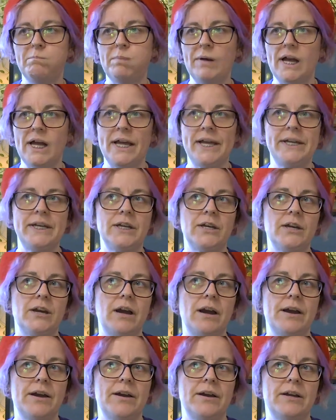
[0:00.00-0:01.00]
but
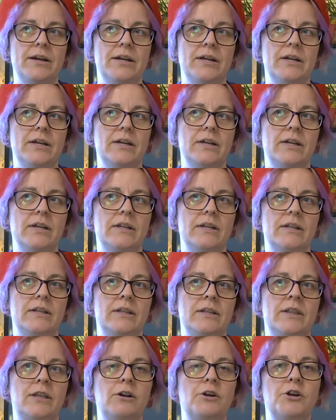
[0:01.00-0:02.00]

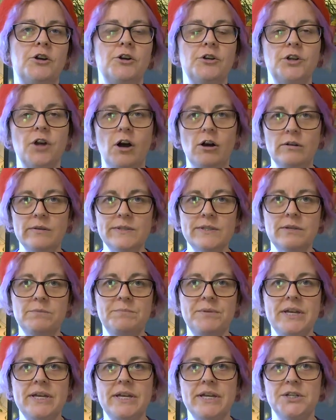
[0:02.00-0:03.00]
there could also
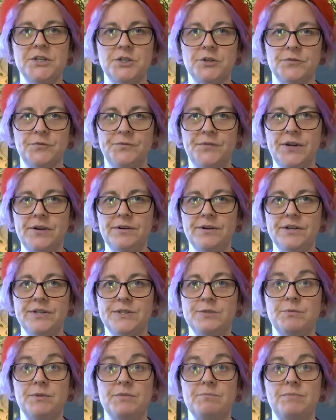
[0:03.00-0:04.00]
be
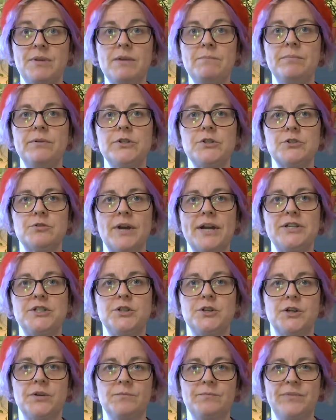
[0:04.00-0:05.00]
interference with people trying
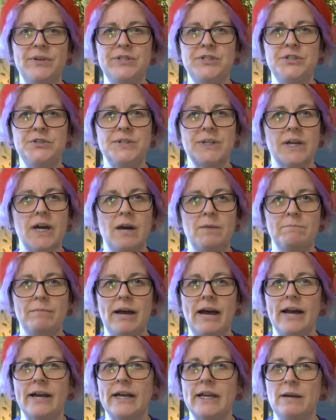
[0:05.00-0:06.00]
to convince you to come
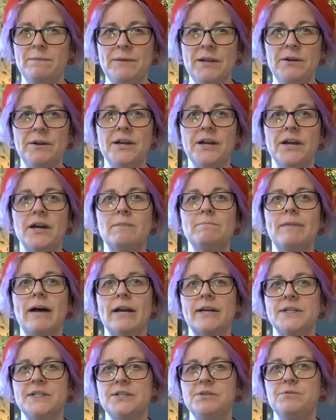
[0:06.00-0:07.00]
back. And I'm hearing come
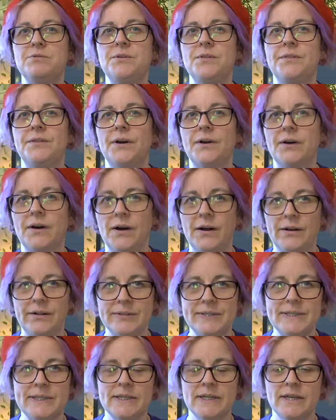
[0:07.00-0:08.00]
back to the
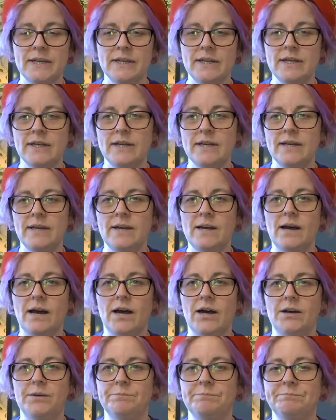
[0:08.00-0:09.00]
cult.
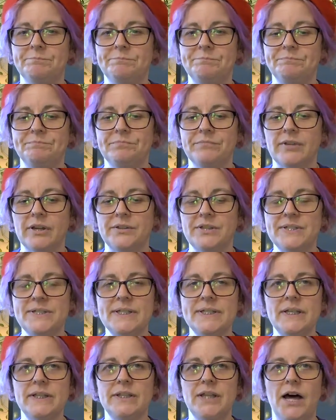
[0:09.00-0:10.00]
Um, this
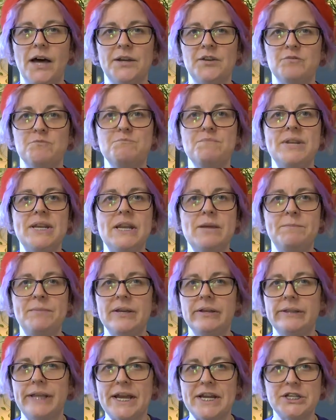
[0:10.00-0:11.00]
is a lot of
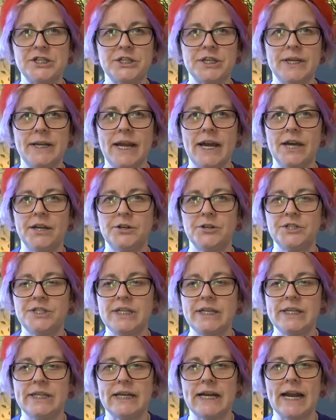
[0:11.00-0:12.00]
manipulation
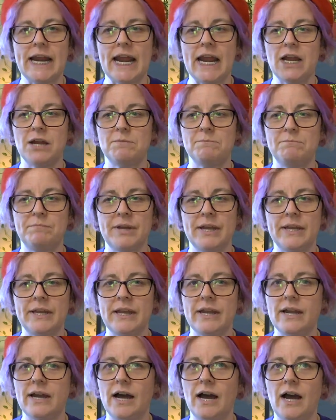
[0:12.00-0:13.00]
energy that I am
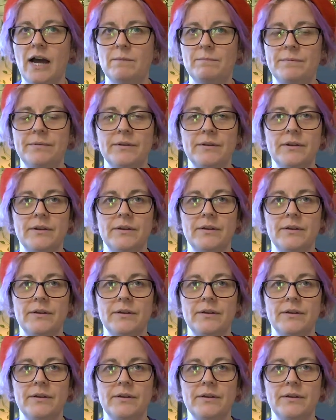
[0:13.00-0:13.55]
picking up